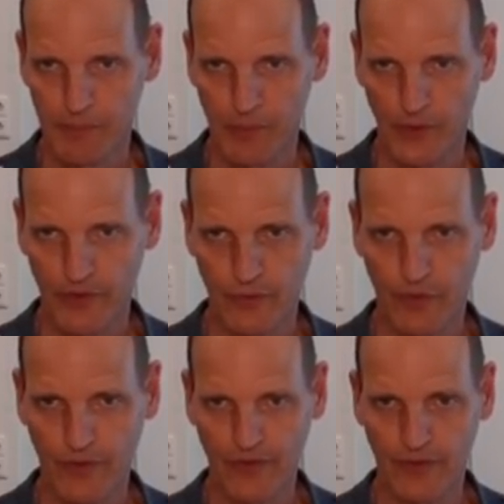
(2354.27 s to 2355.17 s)

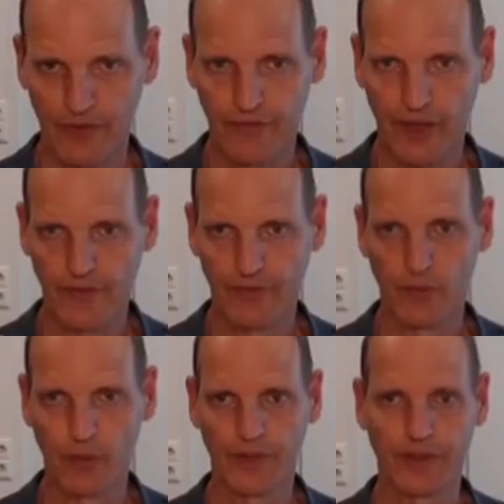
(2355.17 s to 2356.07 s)

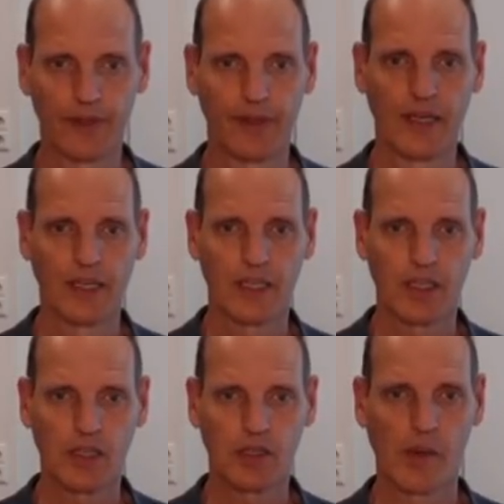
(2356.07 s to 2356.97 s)
0.4354
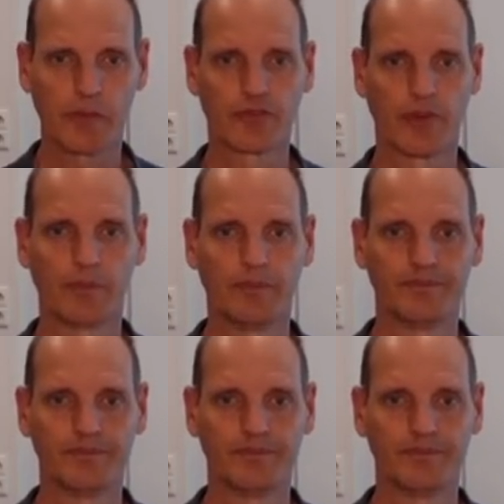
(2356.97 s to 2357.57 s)
comes from.